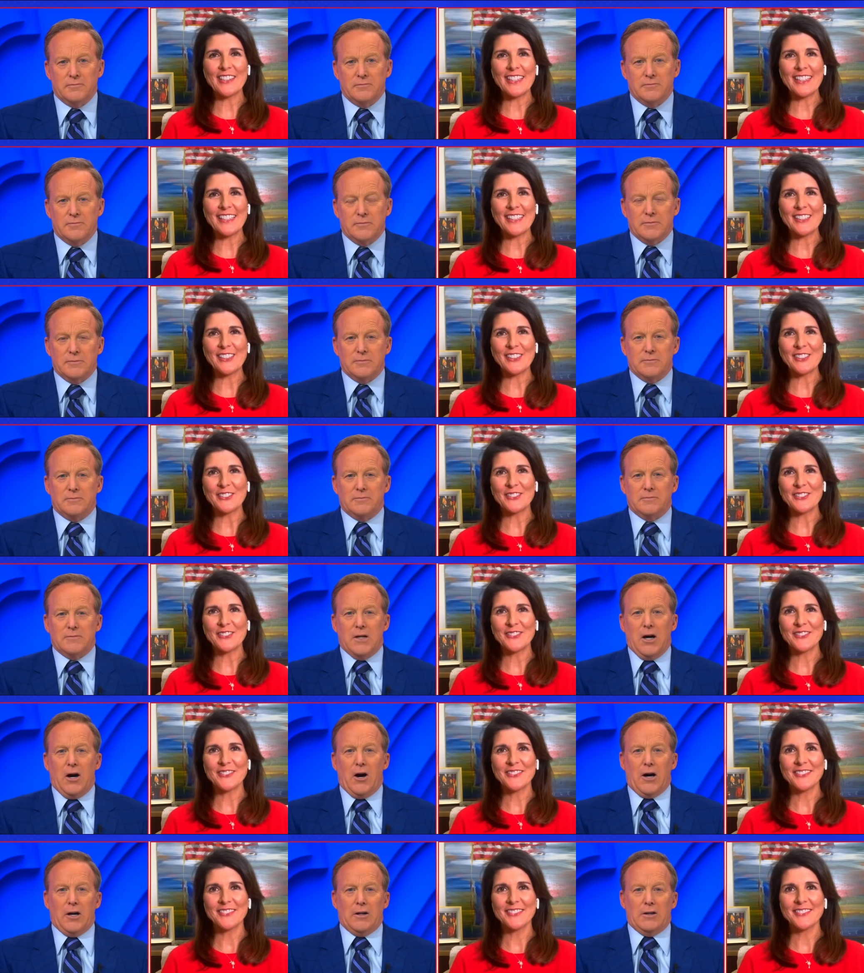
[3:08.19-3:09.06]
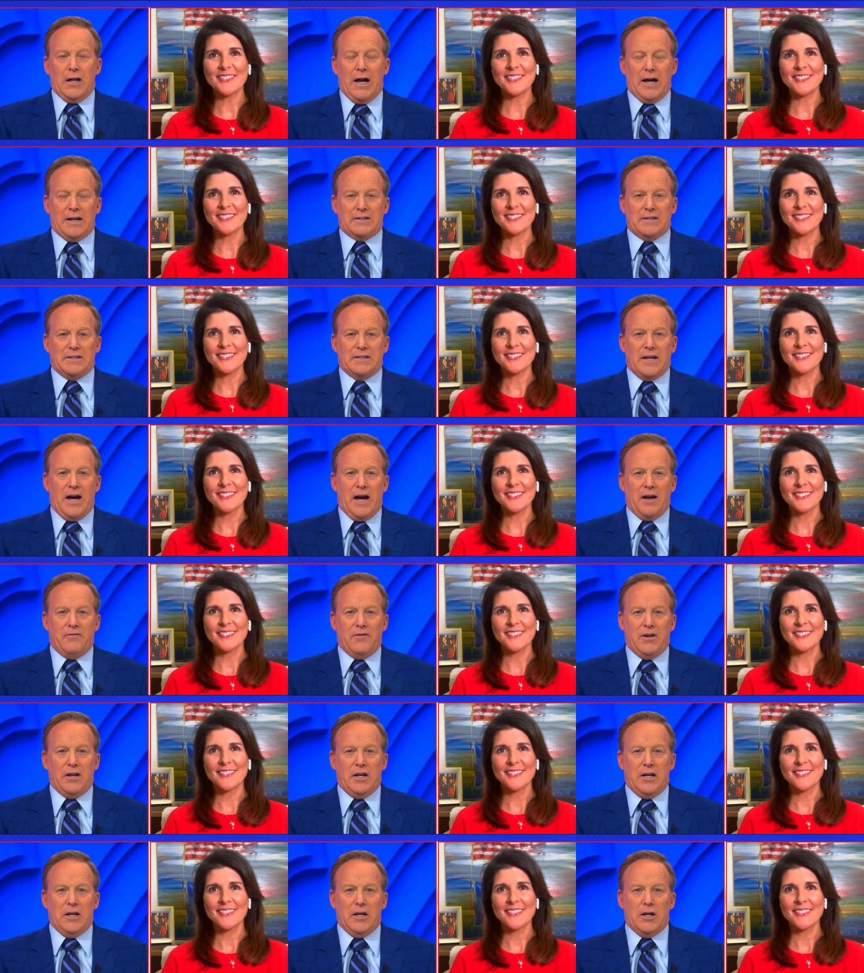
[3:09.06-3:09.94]
Speaker 1: Thank you. All right, lot to
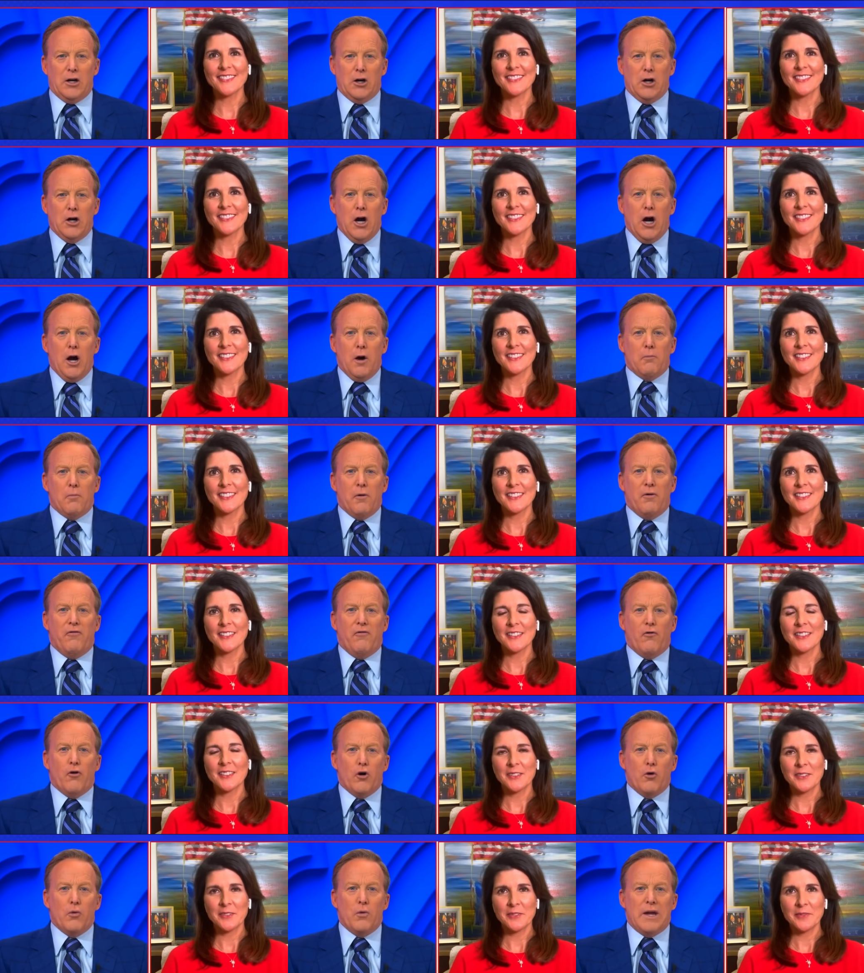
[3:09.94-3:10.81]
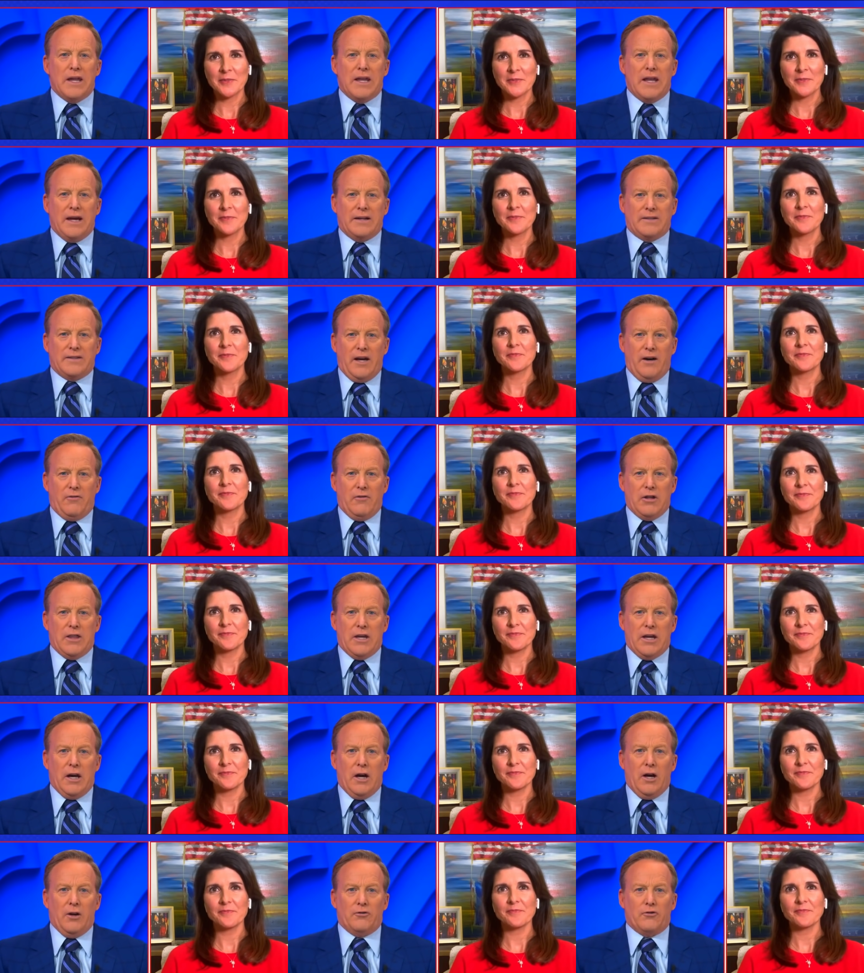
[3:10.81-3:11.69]
dive in here. Before we get to
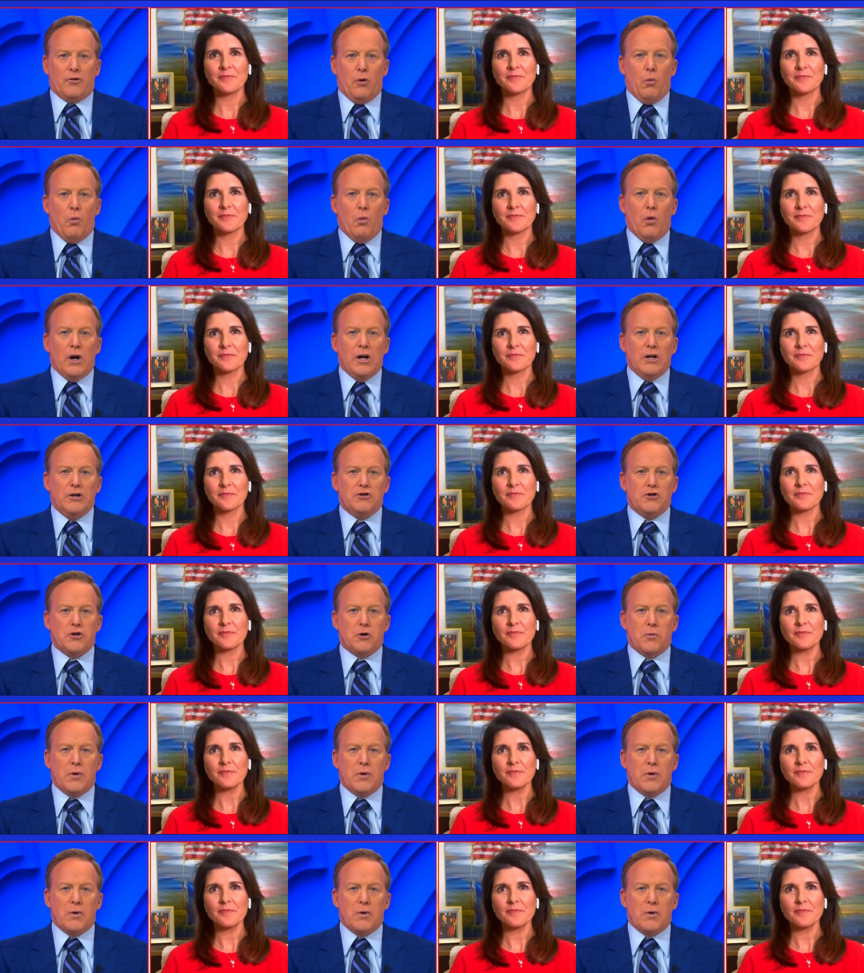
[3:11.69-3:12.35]
everything else, what is your